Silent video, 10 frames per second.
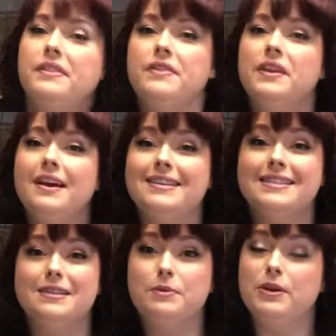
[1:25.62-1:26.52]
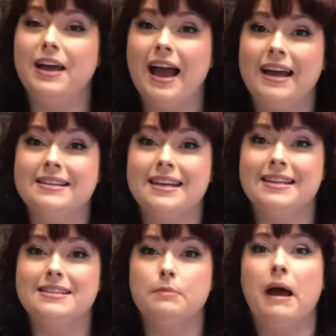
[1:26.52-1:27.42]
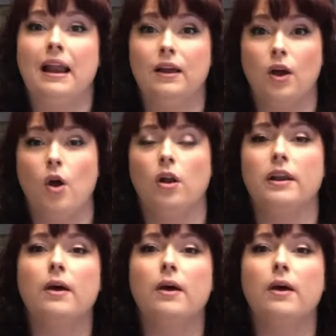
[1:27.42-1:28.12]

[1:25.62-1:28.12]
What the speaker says: And then the last thing that we're going to add is some alcohol.